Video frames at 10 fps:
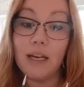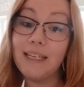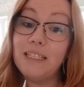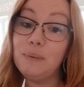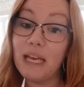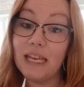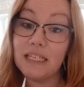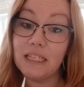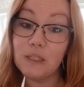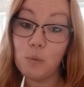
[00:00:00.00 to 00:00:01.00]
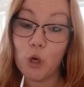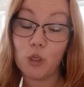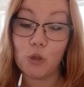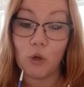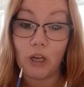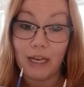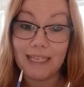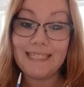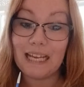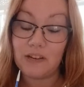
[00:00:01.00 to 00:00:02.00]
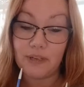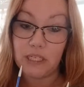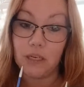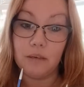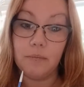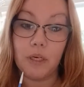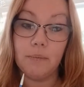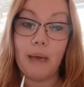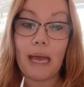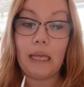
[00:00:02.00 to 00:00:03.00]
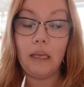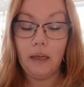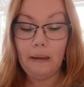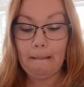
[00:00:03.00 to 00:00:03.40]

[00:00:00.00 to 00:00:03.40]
need to be getting this worked on. I need to have it done by May.